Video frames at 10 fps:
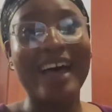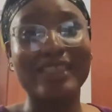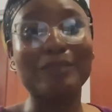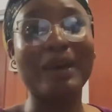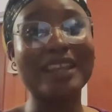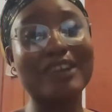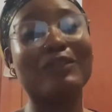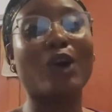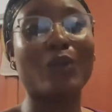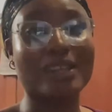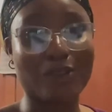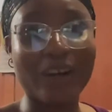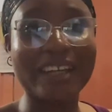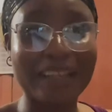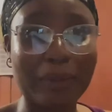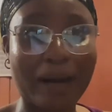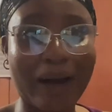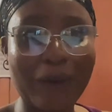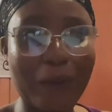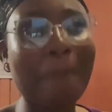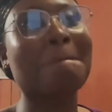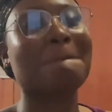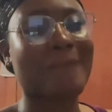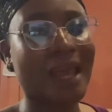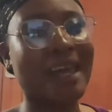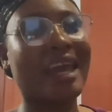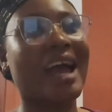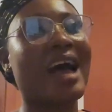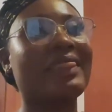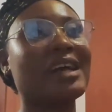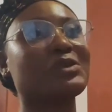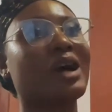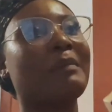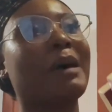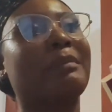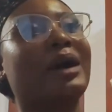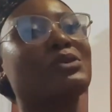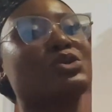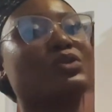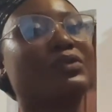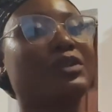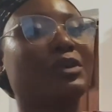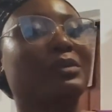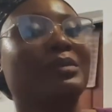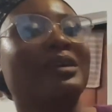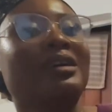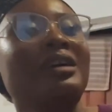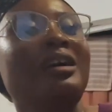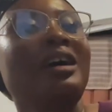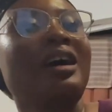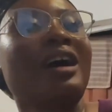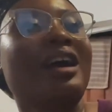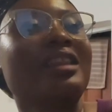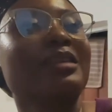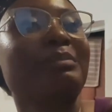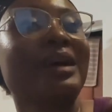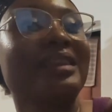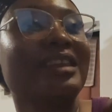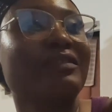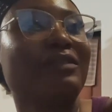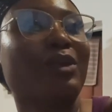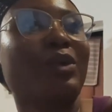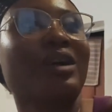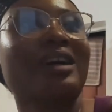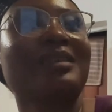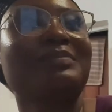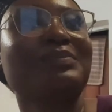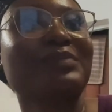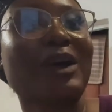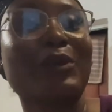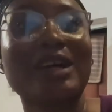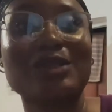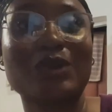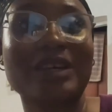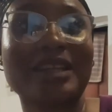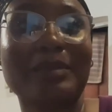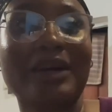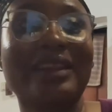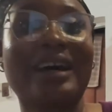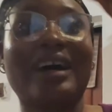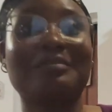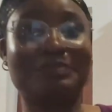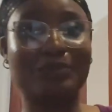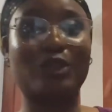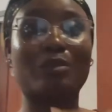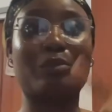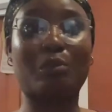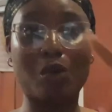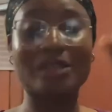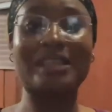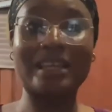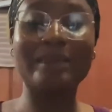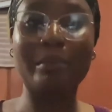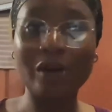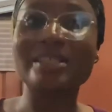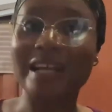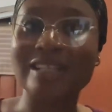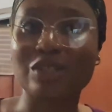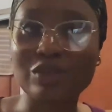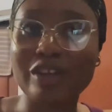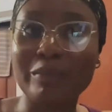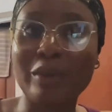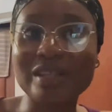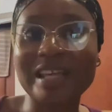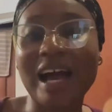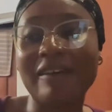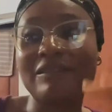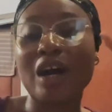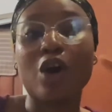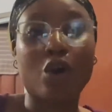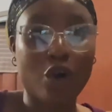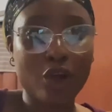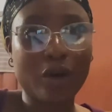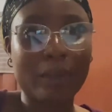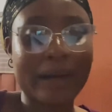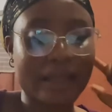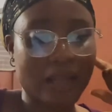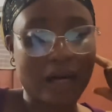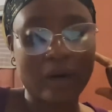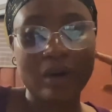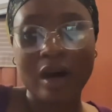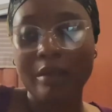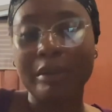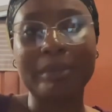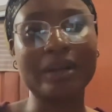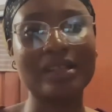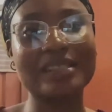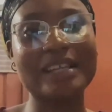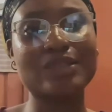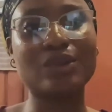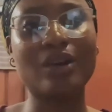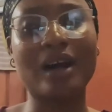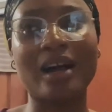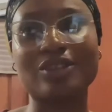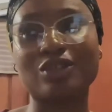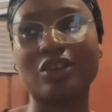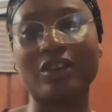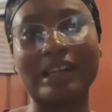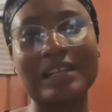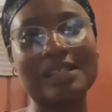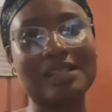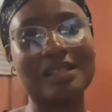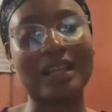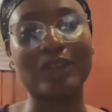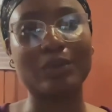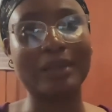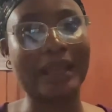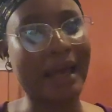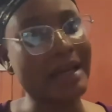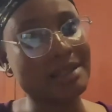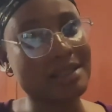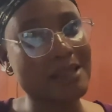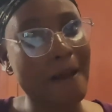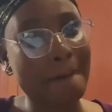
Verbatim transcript: The birthday vlog we're talking about, yeah, that's what I'm about to film. The birthday vlog that we are talking about, that you must it must have, it must have gone up by now. But because there's no assurance that there will be lights